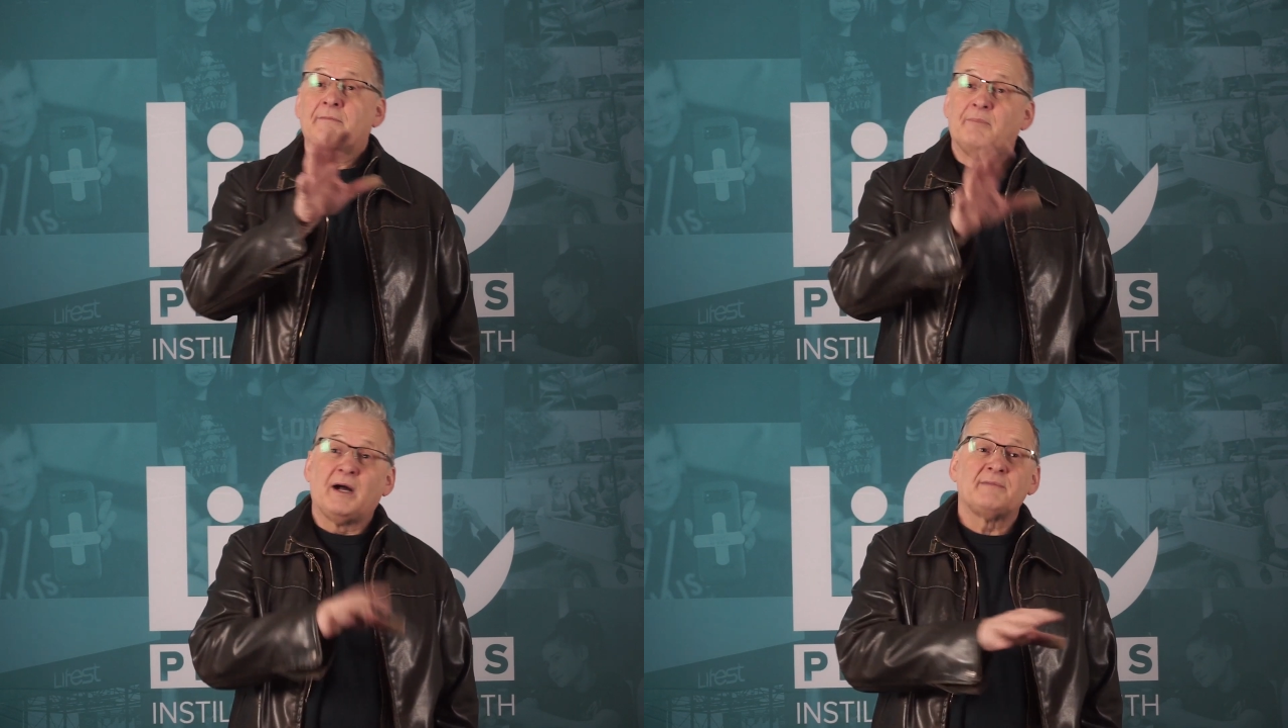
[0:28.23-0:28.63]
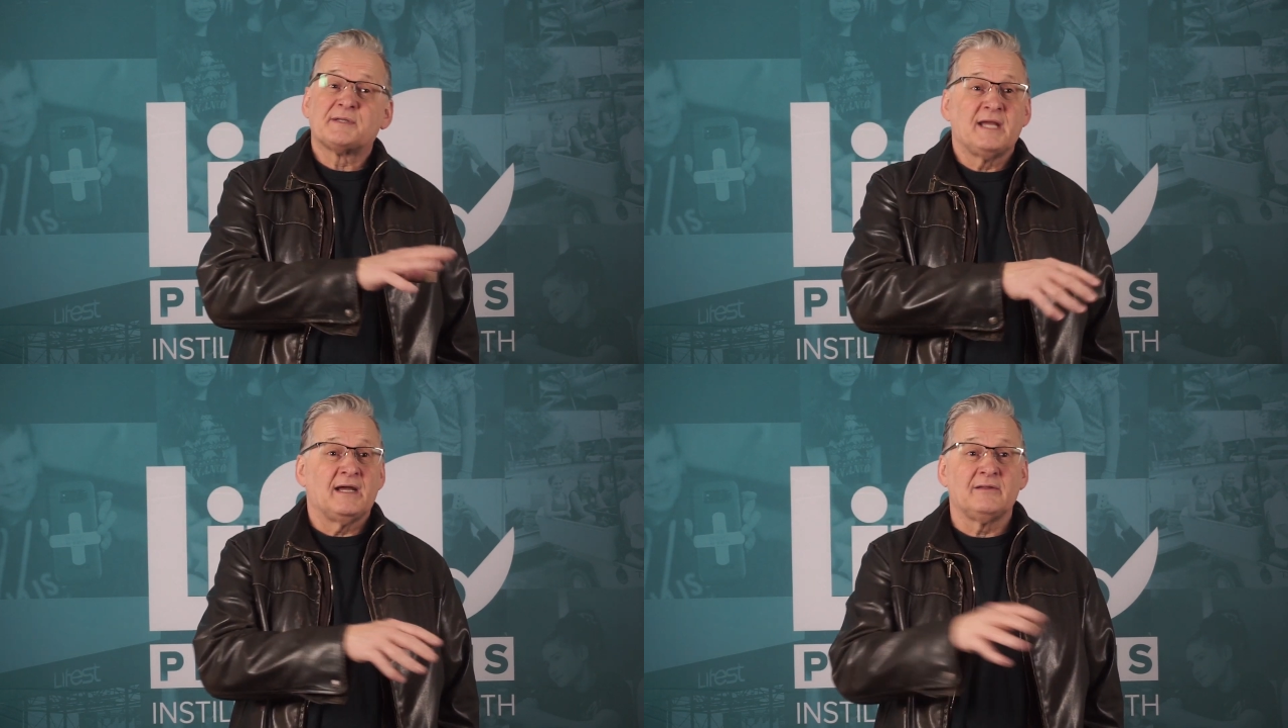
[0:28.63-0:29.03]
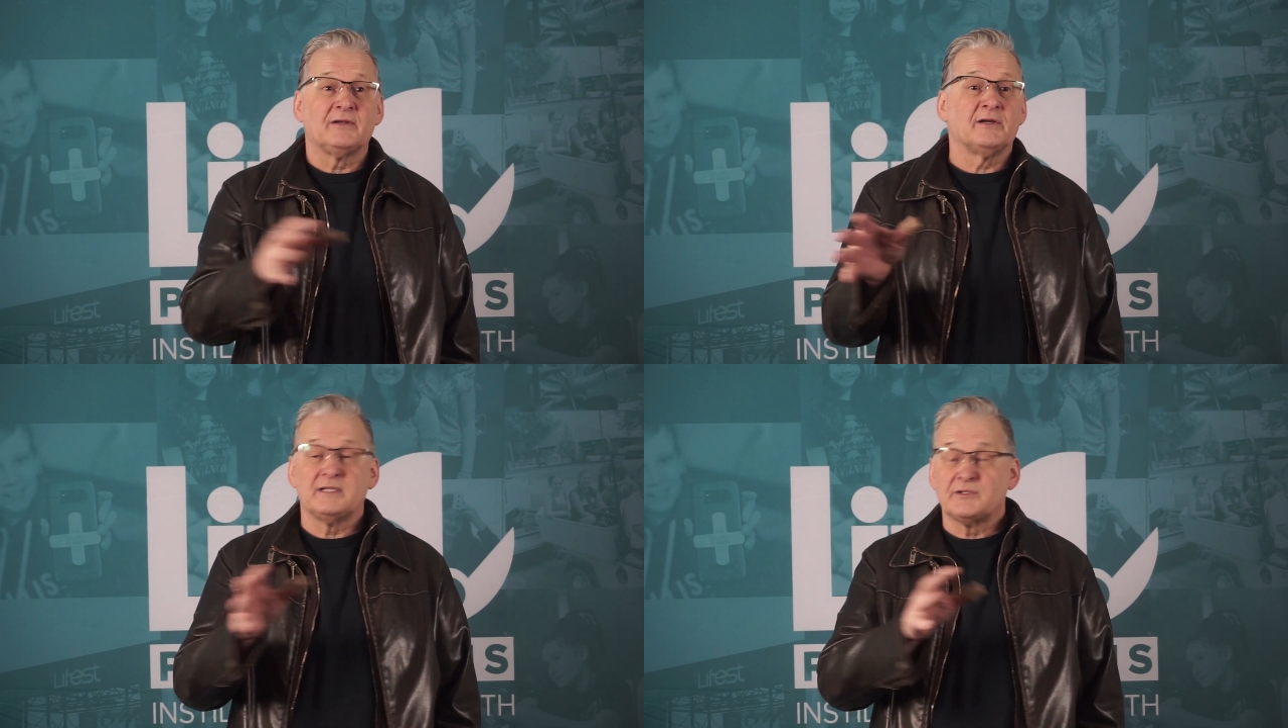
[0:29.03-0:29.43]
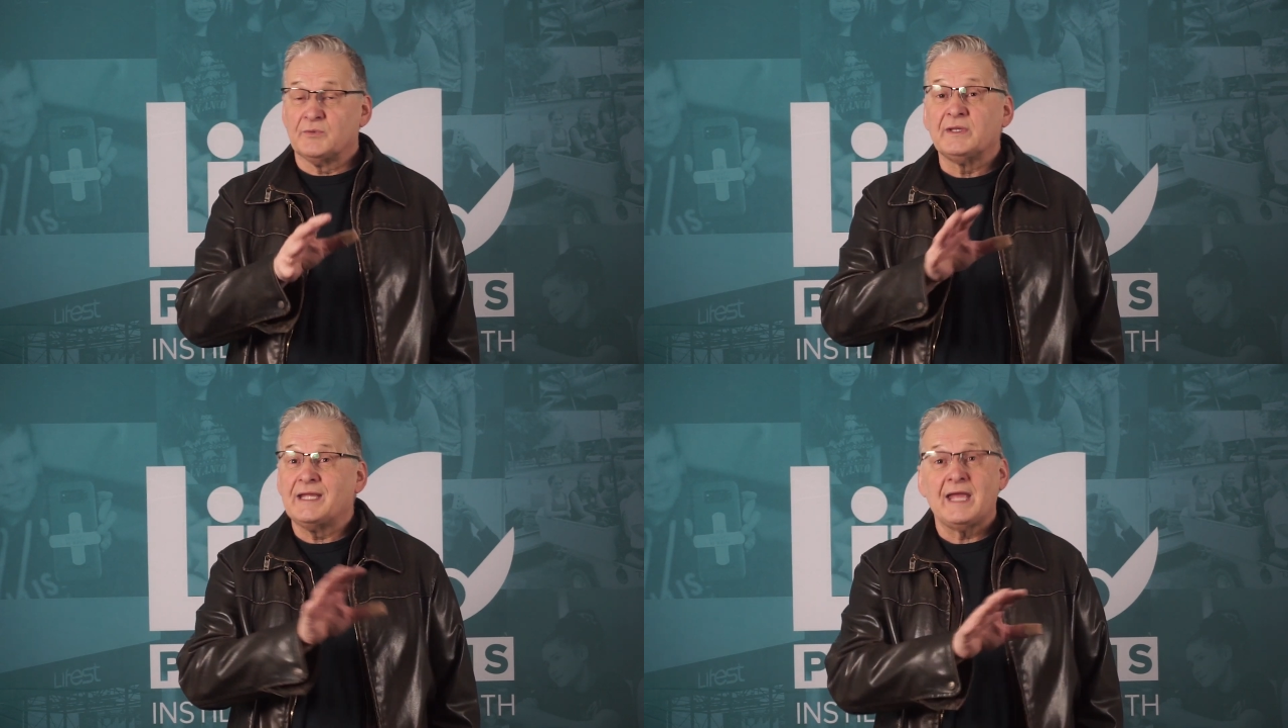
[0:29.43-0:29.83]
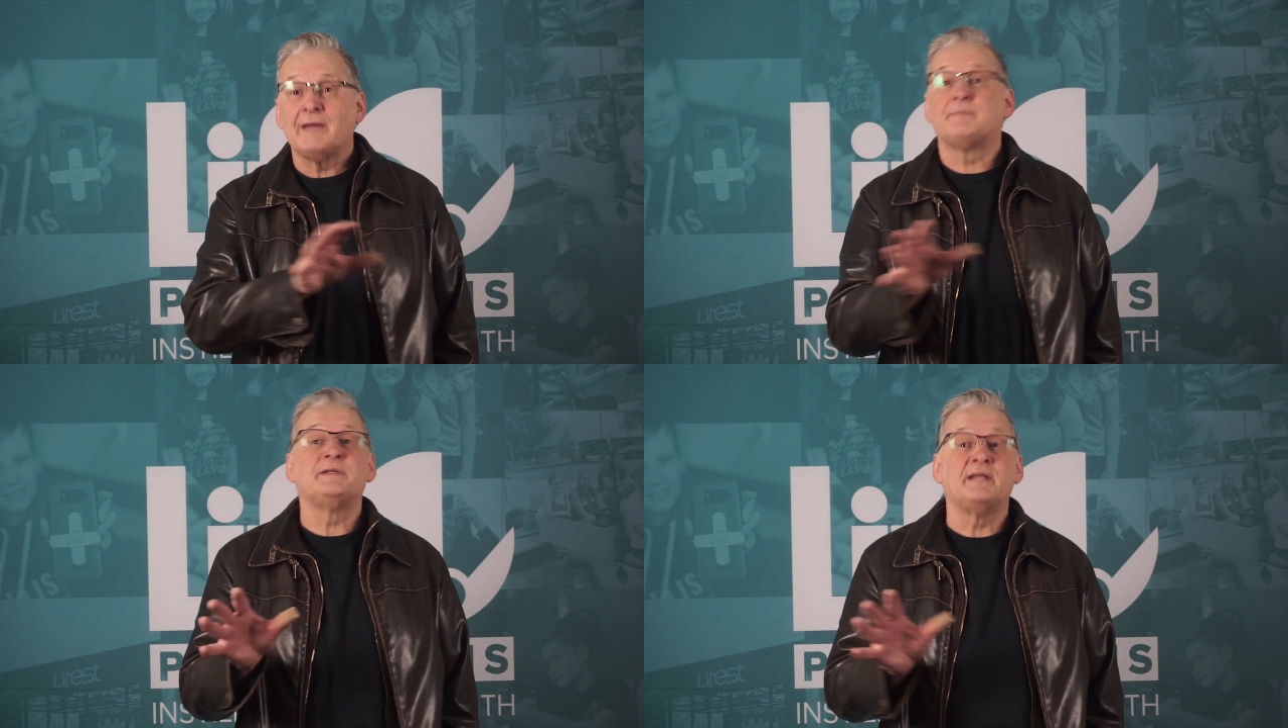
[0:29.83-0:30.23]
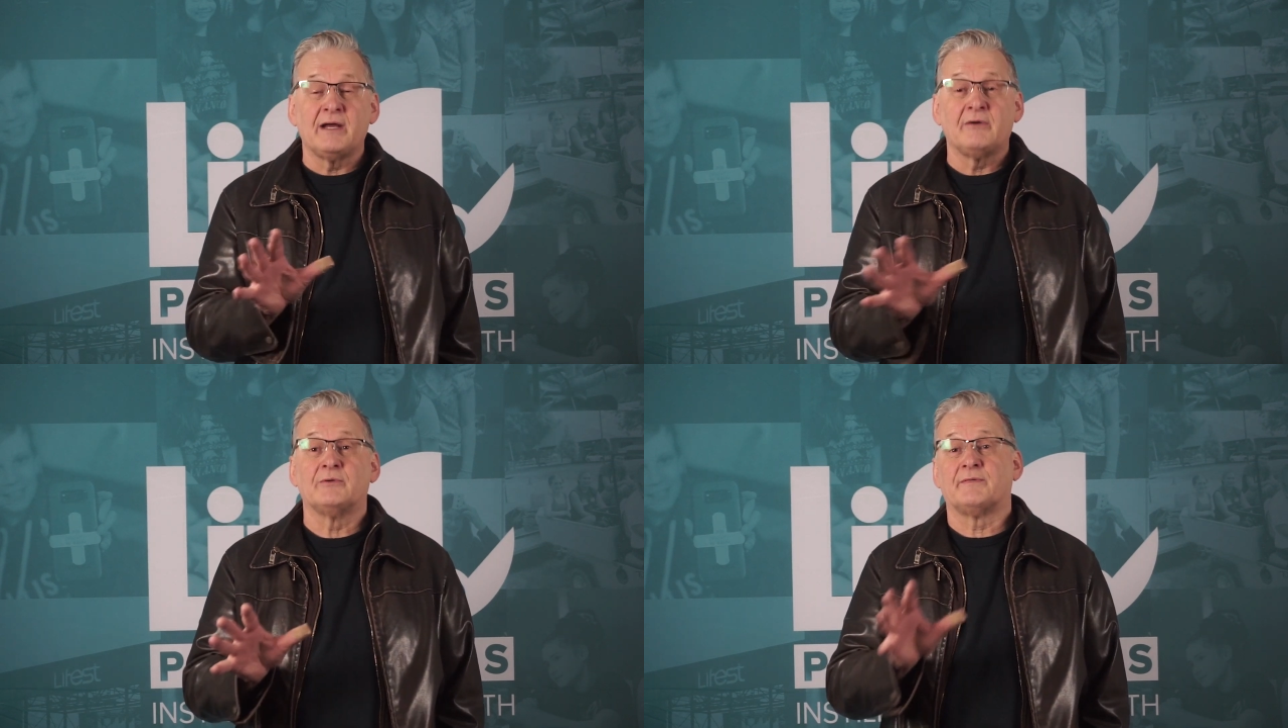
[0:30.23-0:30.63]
Bob's calendar has really emptied out